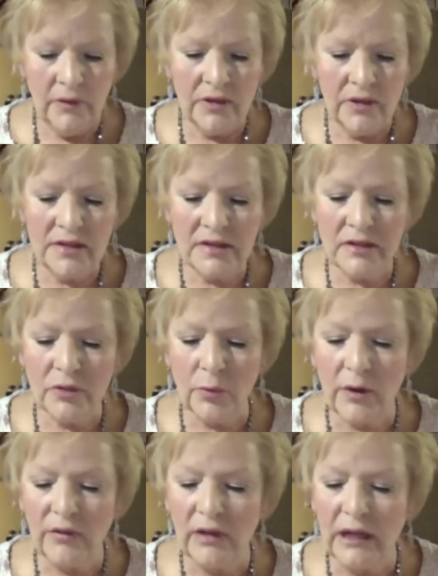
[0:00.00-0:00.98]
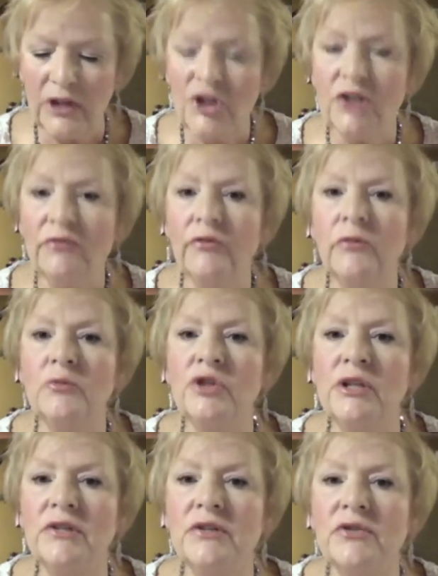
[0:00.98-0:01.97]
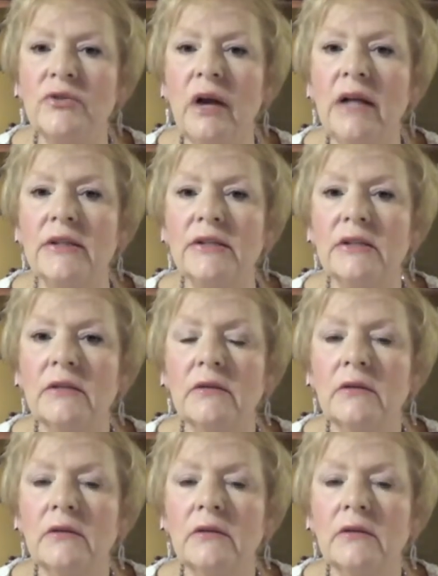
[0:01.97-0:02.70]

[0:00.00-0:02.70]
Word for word: This is a revelation from Jesus Christ.